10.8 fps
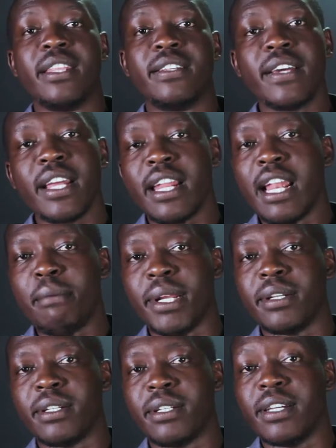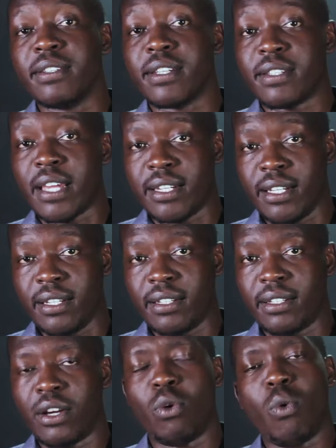The second element is the setting.
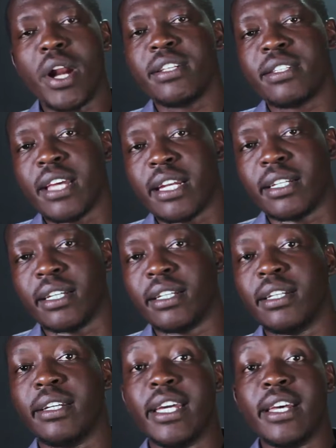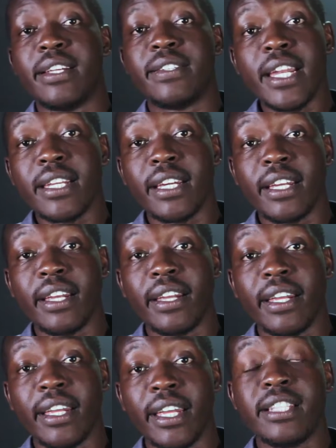What is setting? Setting
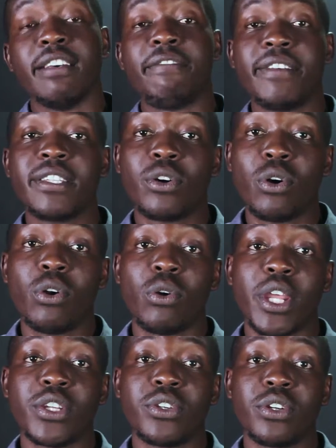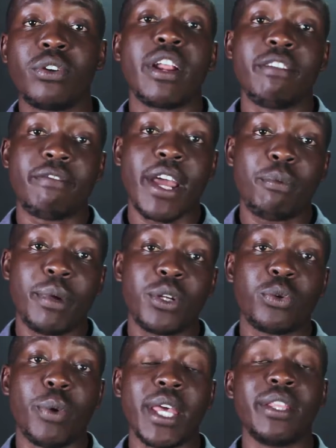is a physical location or
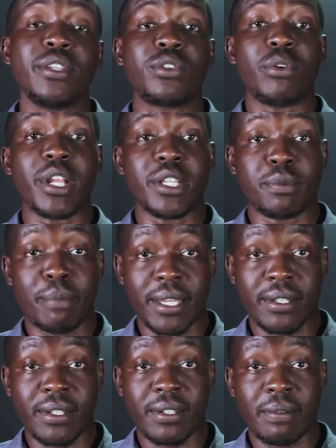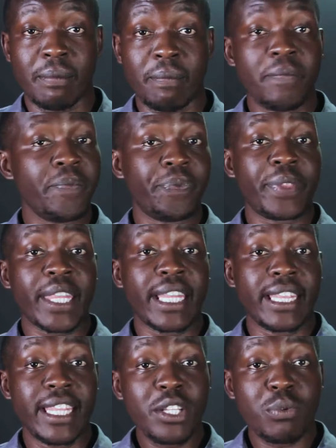environment where the story is based.
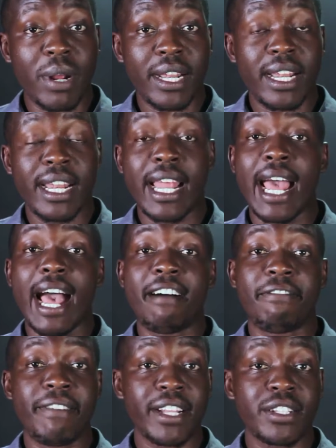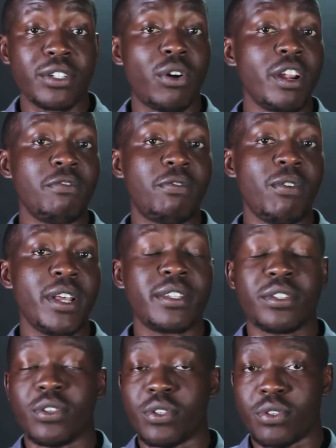This one affects or
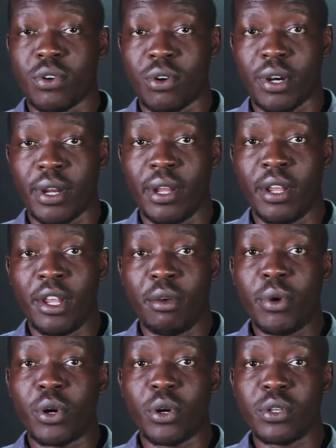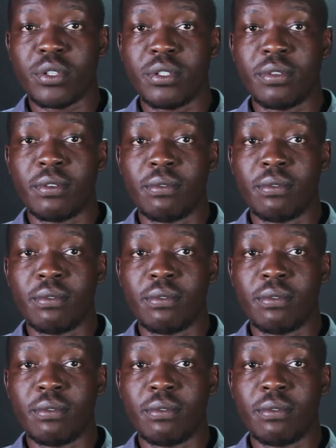influences your story because